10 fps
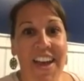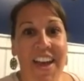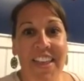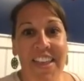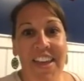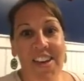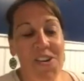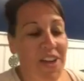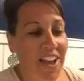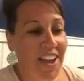I thought, oh,
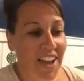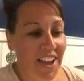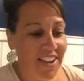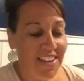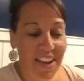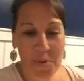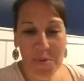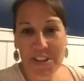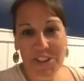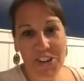hey, I
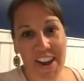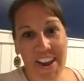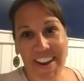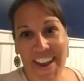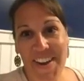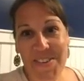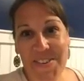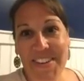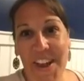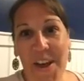want to try it out.